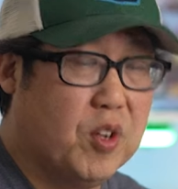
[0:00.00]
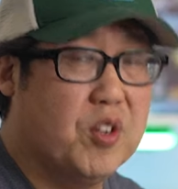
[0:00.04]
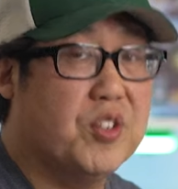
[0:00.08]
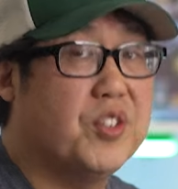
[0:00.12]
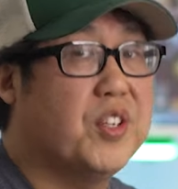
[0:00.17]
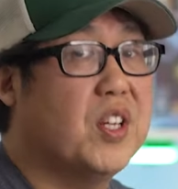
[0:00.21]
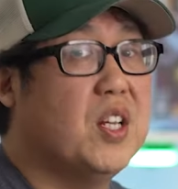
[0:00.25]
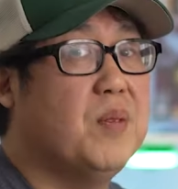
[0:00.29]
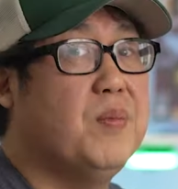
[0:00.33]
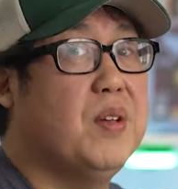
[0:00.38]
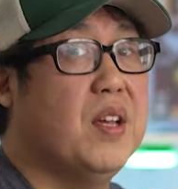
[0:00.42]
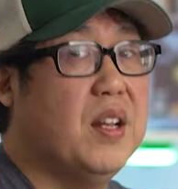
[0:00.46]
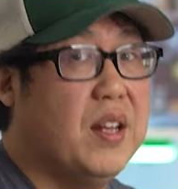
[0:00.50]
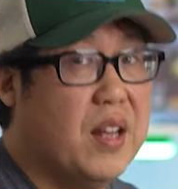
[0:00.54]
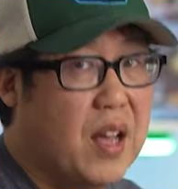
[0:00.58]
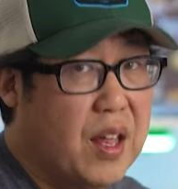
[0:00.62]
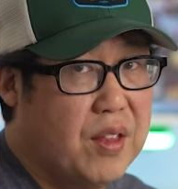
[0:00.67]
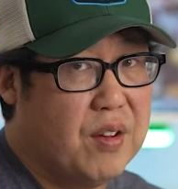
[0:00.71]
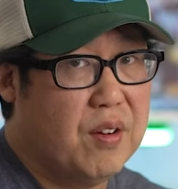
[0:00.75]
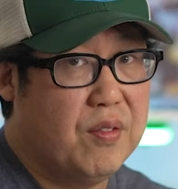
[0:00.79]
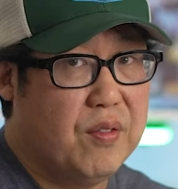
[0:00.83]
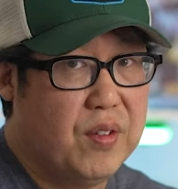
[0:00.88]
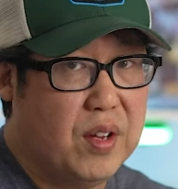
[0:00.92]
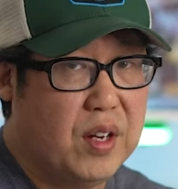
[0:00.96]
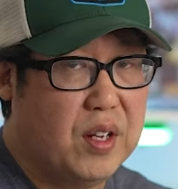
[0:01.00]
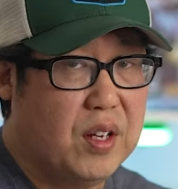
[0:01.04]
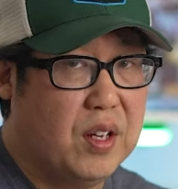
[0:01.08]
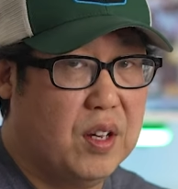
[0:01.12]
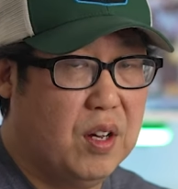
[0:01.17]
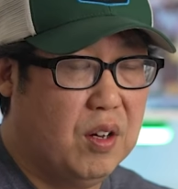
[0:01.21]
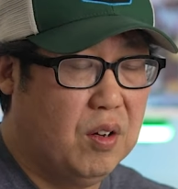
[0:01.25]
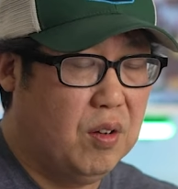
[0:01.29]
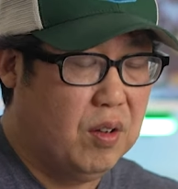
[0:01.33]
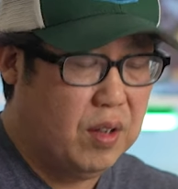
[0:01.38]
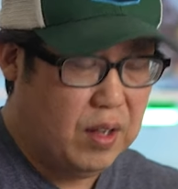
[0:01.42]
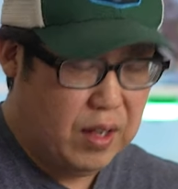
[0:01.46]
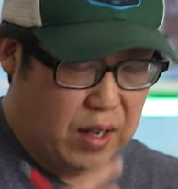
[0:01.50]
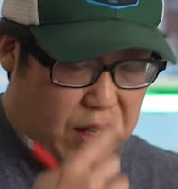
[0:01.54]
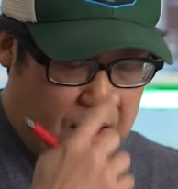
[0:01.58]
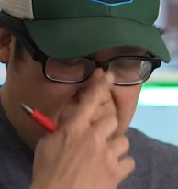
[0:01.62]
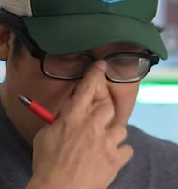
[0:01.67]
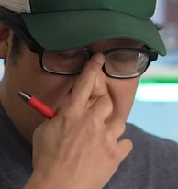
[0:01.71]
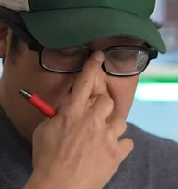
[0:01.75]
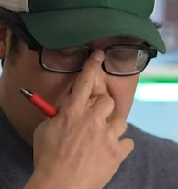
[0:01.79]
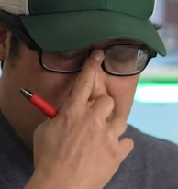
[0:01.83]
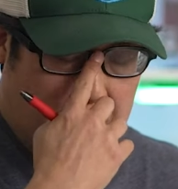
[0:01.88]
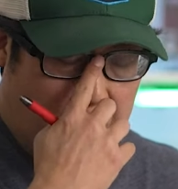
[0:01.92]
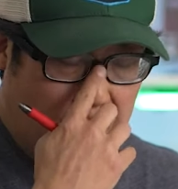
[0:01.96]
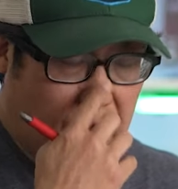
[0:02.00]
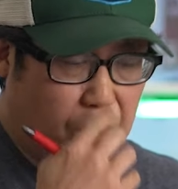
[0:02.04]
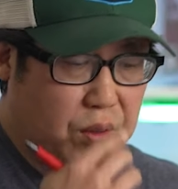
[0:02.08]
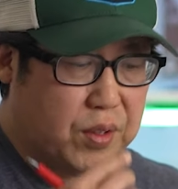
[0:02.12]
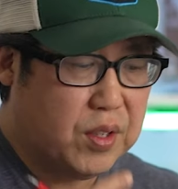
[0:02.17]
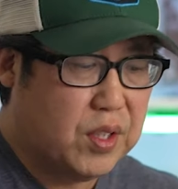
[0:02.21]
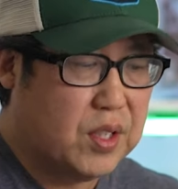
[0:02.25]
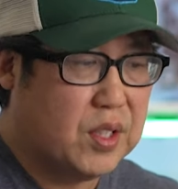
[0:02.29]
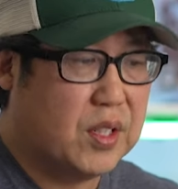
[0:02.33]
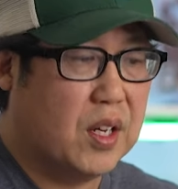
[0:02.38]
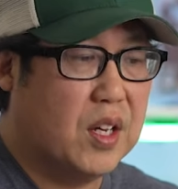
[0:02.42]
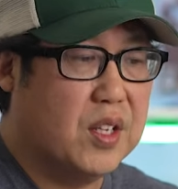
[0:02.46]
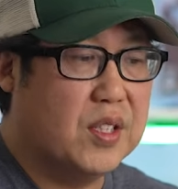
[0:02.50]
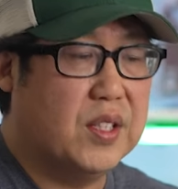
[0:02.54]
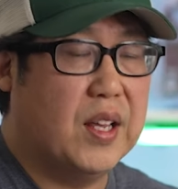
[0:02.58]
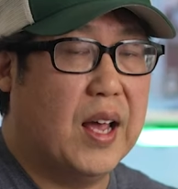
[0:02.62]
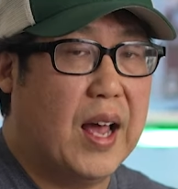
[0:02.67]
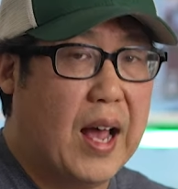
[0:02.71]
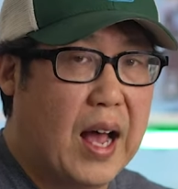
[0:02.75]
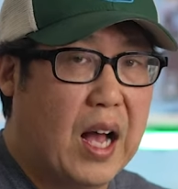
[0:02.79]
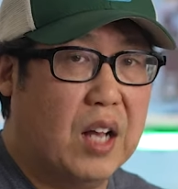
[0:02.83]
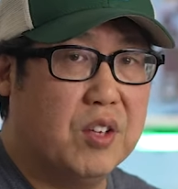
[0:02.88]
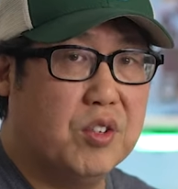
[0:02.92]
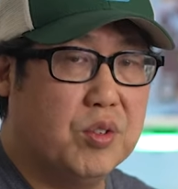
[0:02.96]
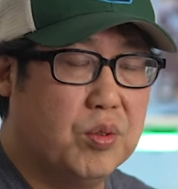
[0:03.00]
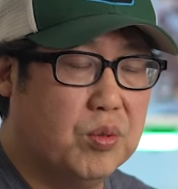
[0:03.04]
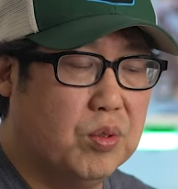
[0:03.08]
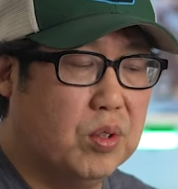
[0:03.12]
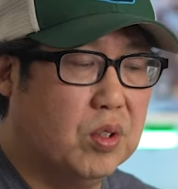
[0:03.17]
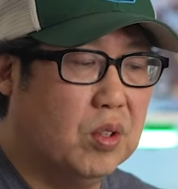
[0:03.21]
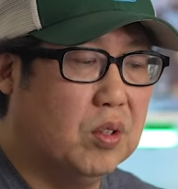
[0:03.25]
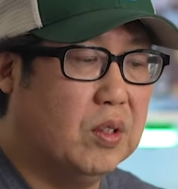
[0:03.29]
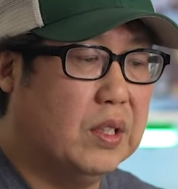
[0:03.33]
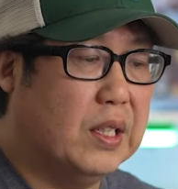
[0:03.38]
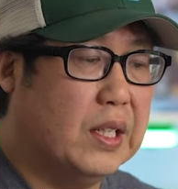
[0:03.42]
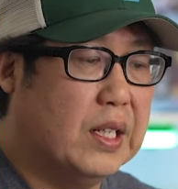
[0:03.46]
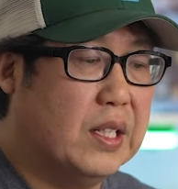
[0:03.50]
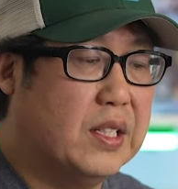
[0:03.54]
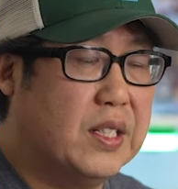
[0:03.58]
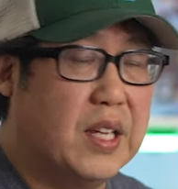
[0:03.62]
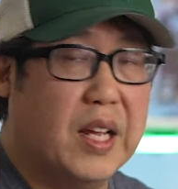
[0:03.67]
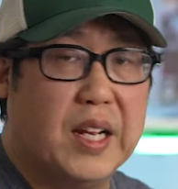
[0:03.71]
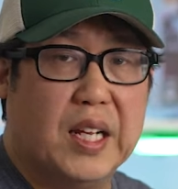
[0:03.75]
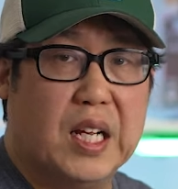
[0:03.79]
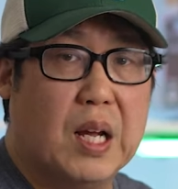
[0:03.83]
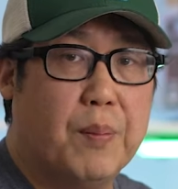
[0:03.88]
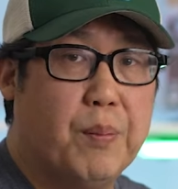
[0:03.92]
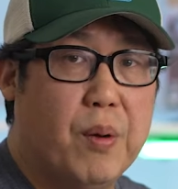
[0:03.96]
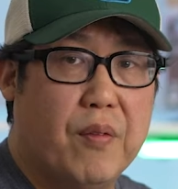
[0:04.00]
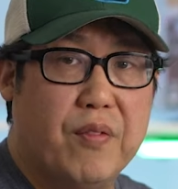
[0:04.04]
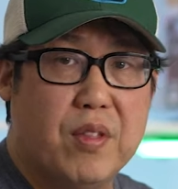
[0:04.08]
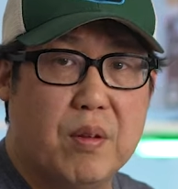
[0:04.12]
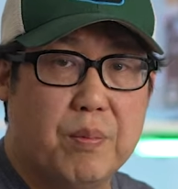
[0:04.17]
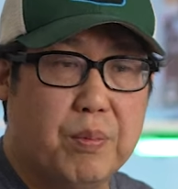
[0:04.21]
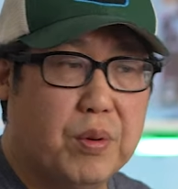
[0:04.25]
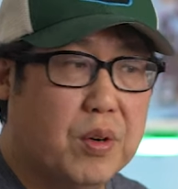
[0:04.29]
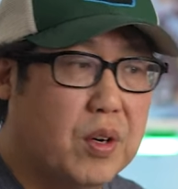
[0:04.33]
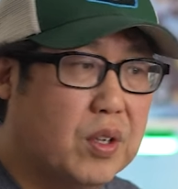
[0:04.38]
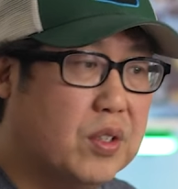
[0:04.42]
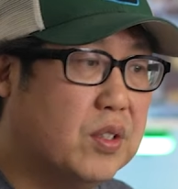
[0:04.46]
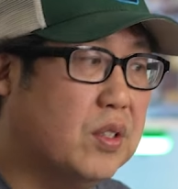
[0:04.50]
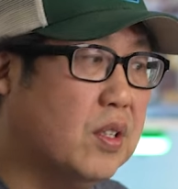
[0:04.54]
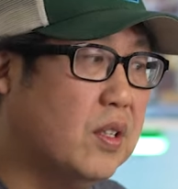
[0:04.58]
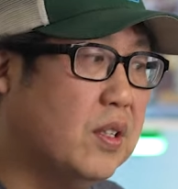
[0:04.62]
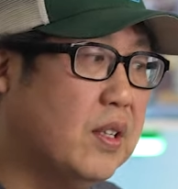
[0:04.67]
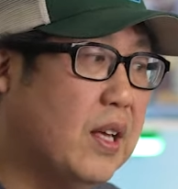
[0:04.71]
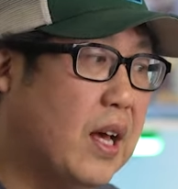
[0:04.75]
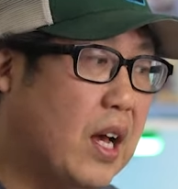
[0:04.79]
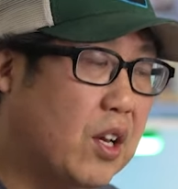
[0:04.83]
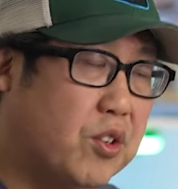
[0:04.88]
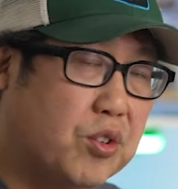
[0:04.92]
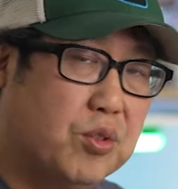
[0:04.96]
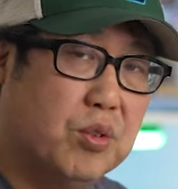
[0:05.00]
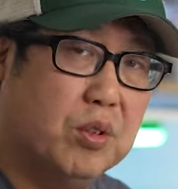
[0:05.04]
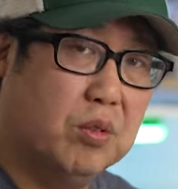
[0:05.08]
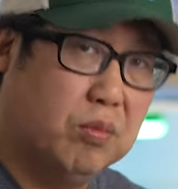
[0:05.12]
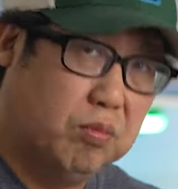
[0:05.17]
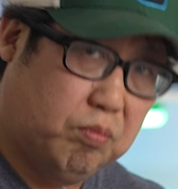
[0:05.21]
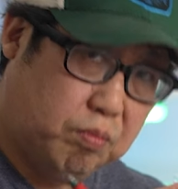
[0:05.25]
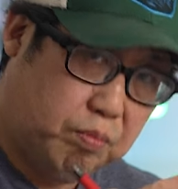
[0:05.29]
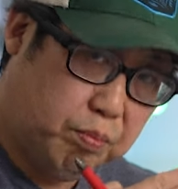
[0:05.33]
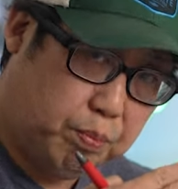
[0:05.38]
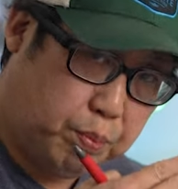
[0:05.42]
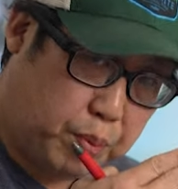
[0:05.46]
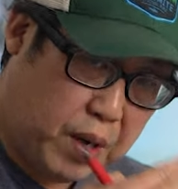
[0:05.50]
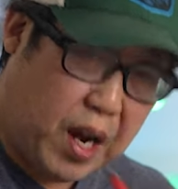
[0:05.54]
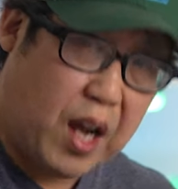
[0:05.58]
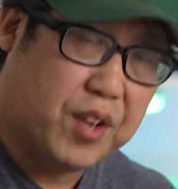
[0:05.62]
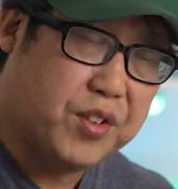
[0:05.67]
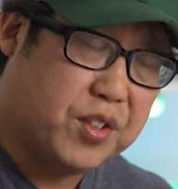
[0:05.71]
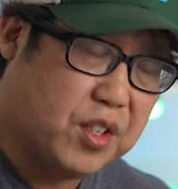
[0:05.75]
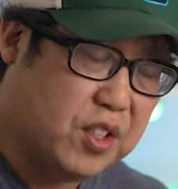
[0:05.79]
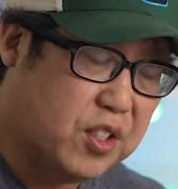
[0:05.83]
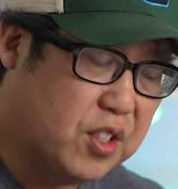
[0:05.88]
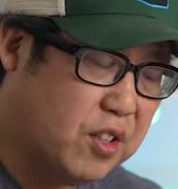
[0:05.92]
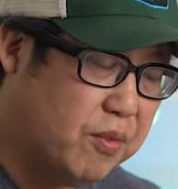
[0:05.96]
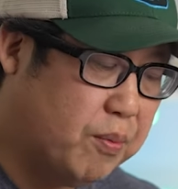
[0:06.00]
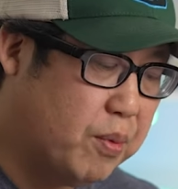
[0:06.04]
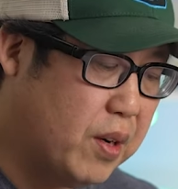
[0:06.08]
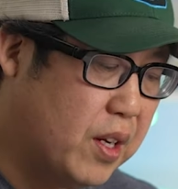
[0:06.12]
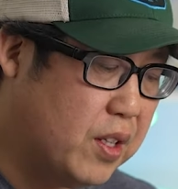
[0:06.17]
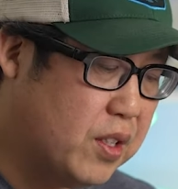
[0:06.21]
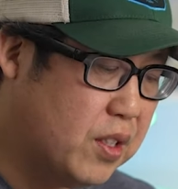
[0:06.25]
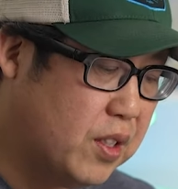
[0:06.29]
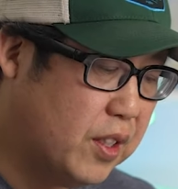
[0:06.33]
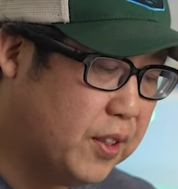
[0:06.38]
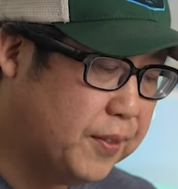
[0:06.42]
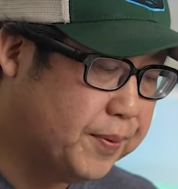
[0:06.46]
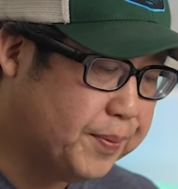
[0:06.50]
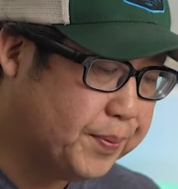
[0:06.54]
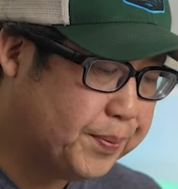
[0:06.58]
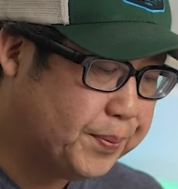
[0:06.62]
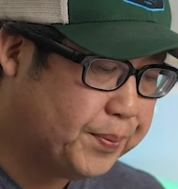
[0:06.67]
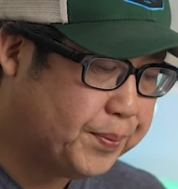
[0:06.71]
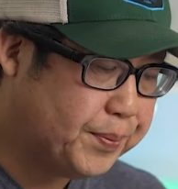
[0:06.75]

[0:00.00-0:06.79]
There's going to be another video that will discuss the actual setting up of the books and the actual process of pressing.